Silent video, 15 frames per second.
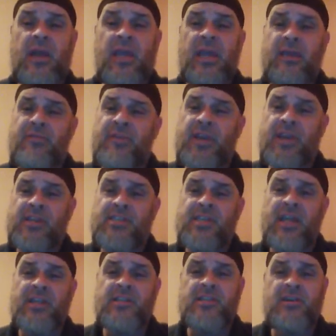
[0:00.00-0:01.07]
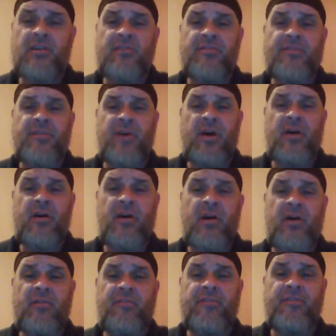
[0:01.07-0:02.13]
even a sense
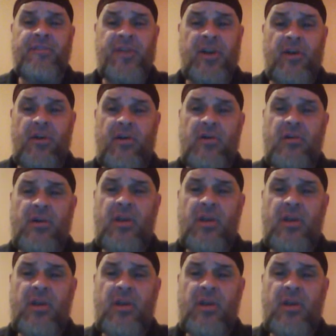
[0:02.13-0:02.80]
of fear,